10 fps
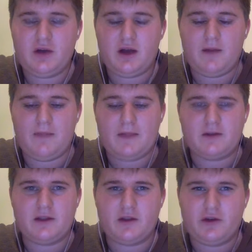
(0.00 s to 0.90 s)
kind
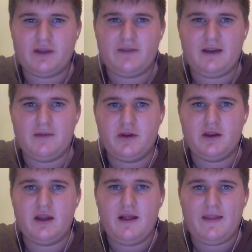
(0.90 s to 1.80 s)
of like a creative
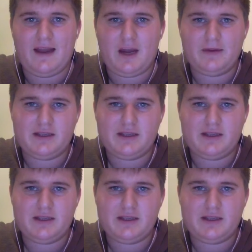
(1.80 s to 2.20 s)
element that allowed me